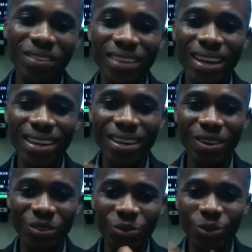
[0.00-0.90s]
said and
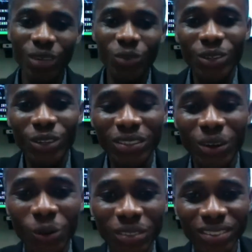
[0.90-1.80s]
also what Dr.
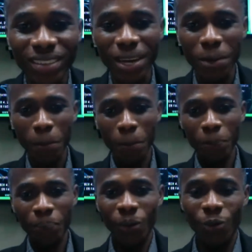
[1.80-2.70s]
Olson said,
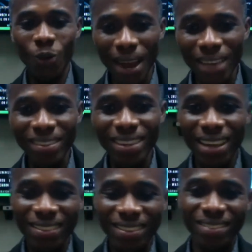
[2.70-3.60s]
why is it
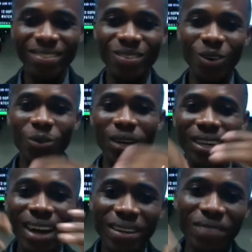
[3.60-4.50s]
that this is not
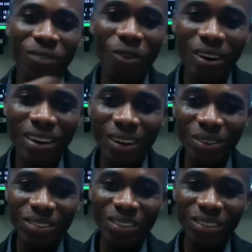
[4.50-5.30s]
really at the foreground